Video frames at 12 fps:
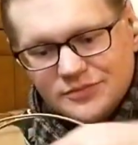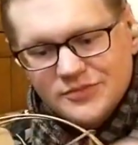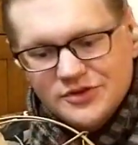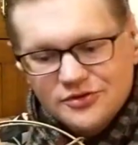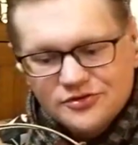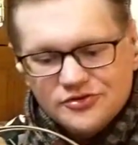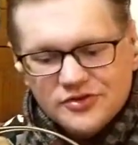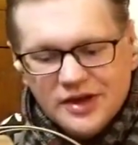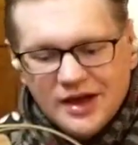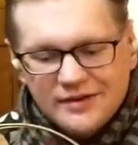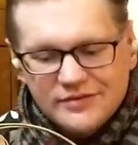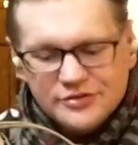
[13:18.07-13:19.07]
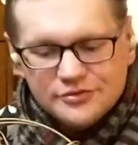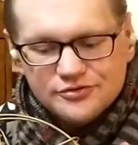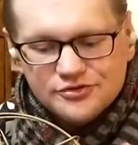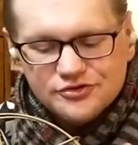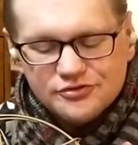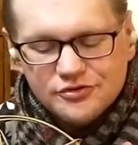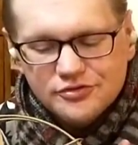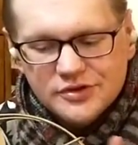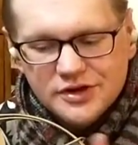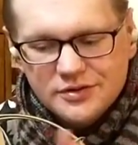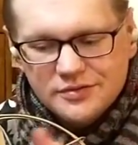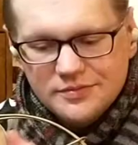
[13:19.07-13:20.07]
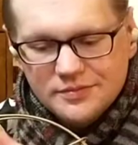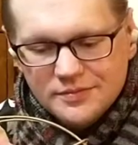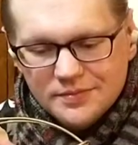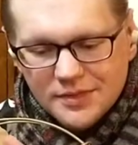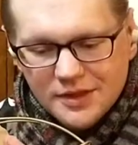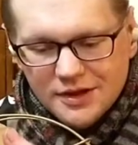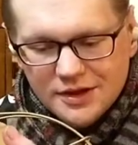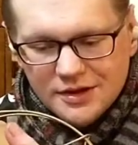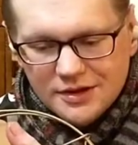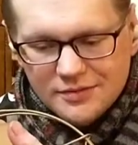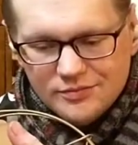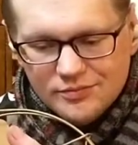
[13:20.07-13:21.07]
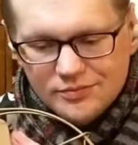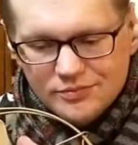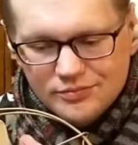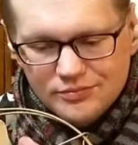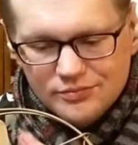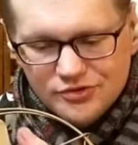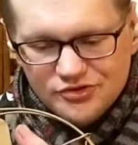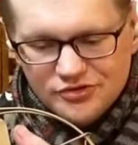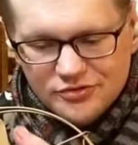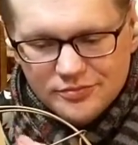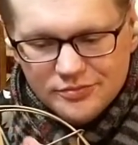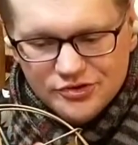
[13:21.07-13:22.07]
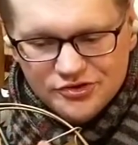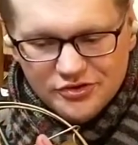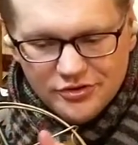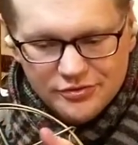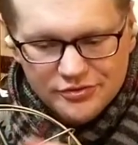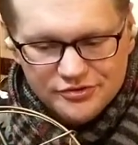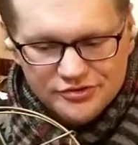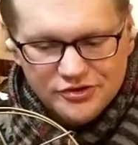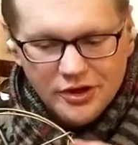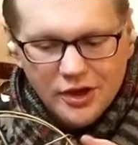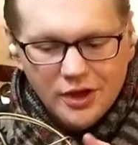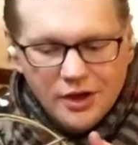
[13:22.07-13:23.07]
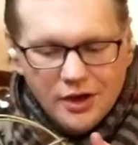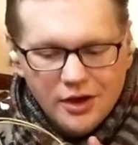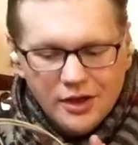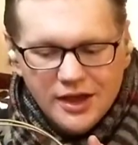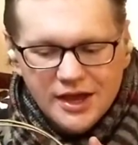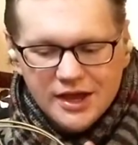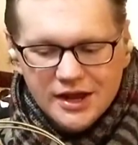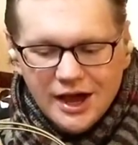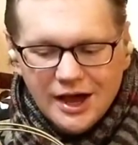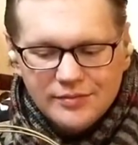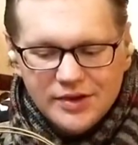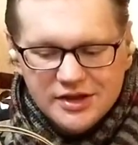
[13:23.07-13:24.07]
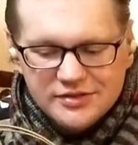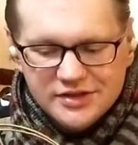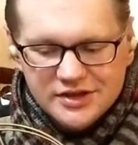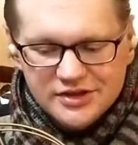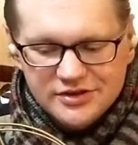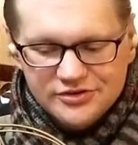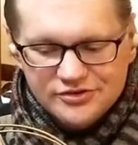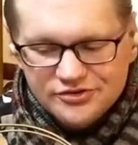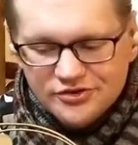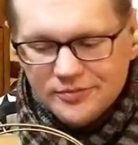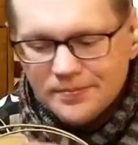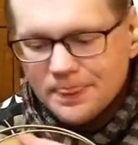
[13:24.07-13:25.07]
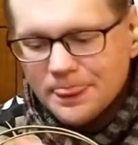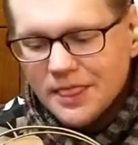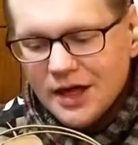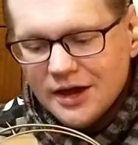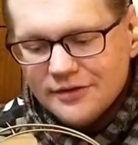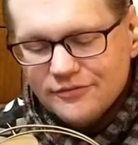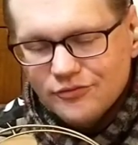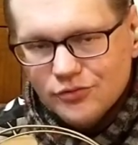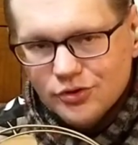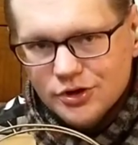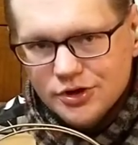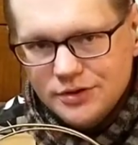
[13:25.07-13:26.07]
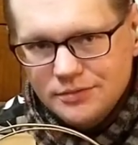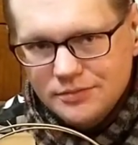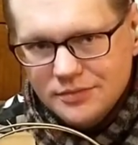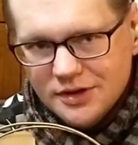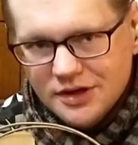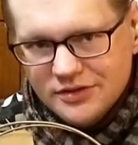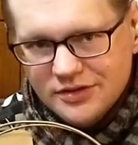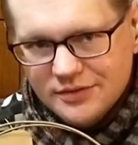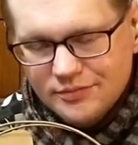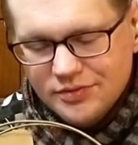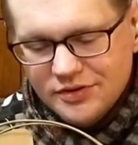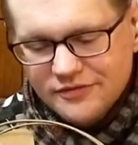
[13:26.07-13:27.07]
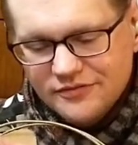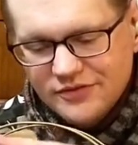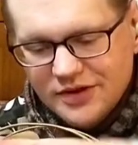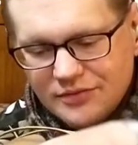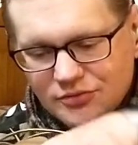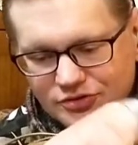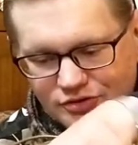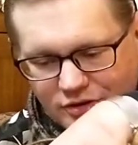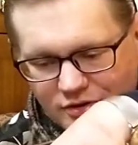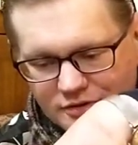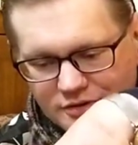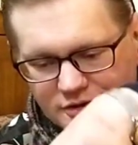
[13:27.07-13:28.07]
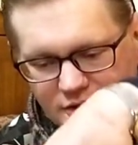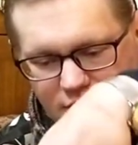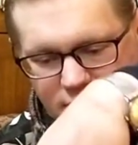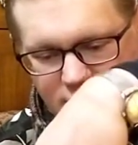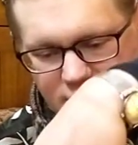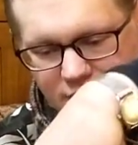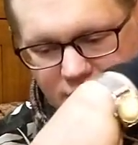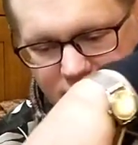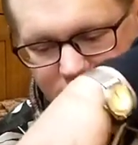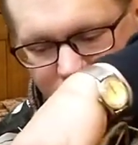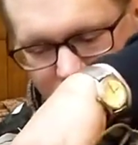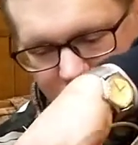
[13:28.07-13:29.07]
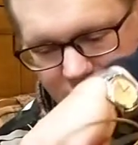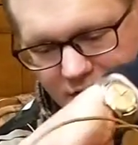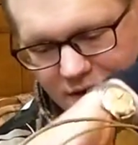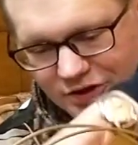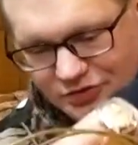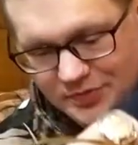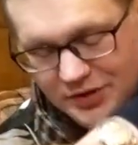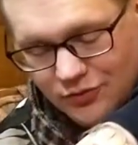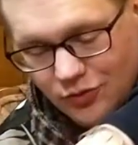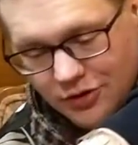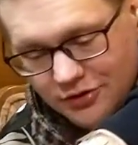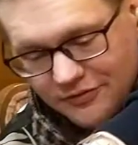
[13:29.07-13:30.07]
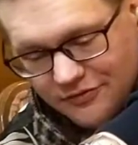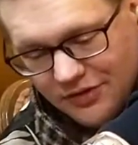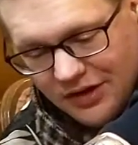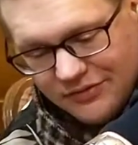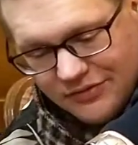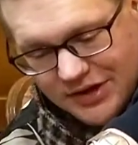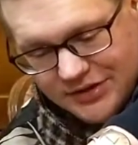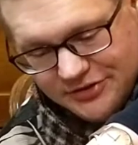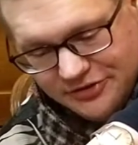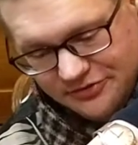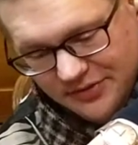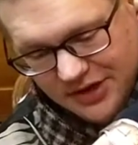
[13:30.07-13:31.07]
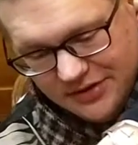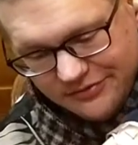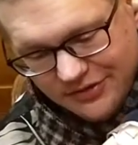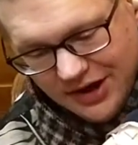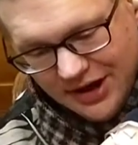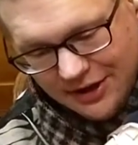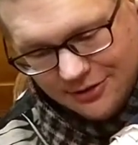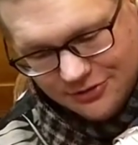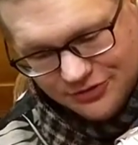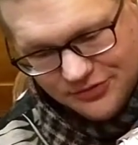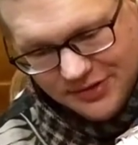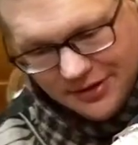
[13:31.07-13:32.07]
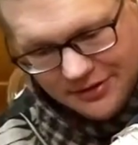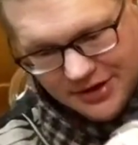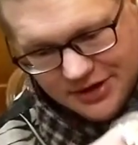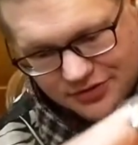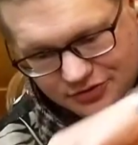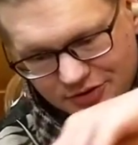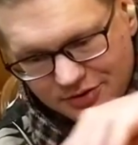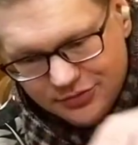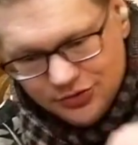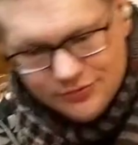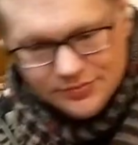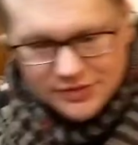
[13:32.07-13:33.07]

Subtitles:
you usually have either screw-in bush holders, and I made these out of wood and then put a flame retardant coating on them. It's been wonderful. I ran this fan for hours without any trouble.